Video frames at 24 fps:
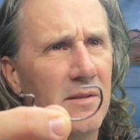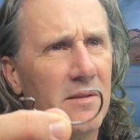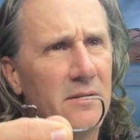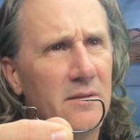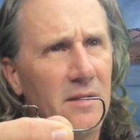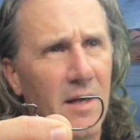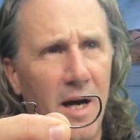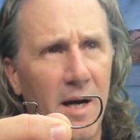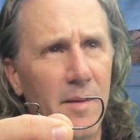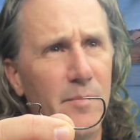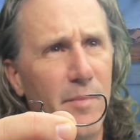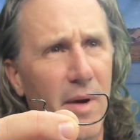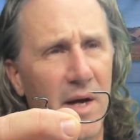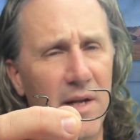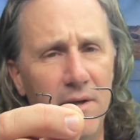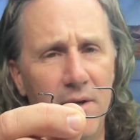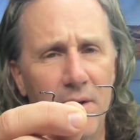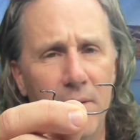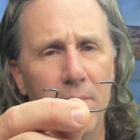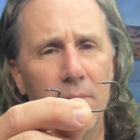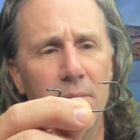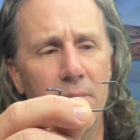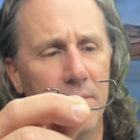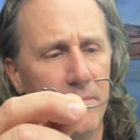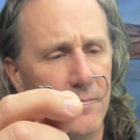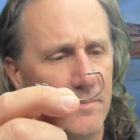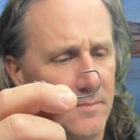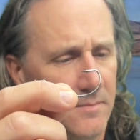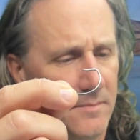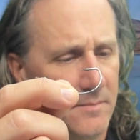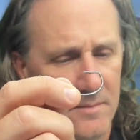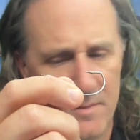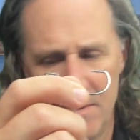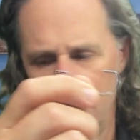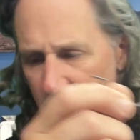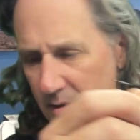I bend them.
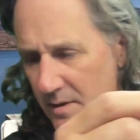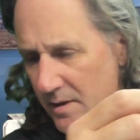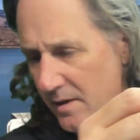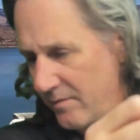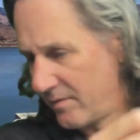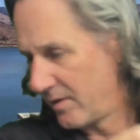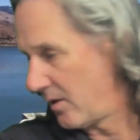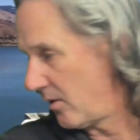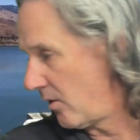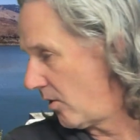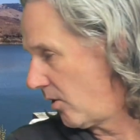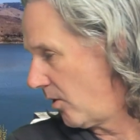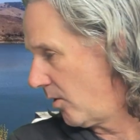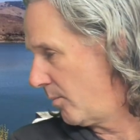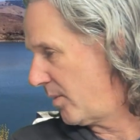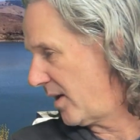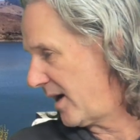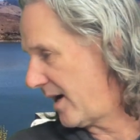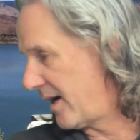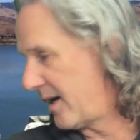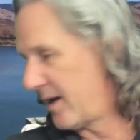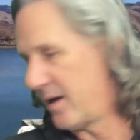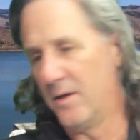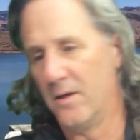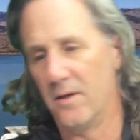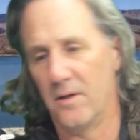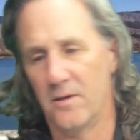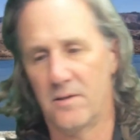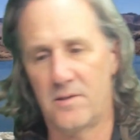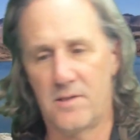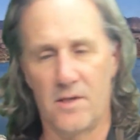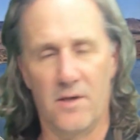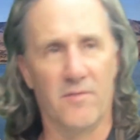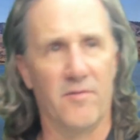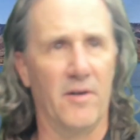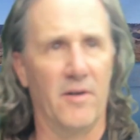I've got a whole bag of hooks
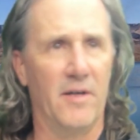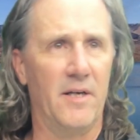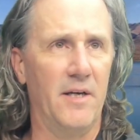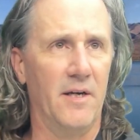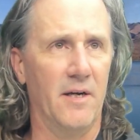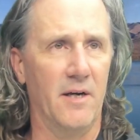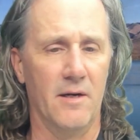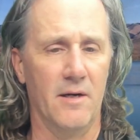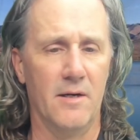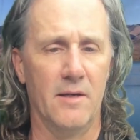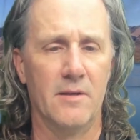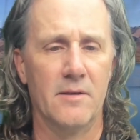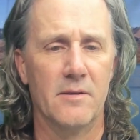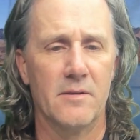over here.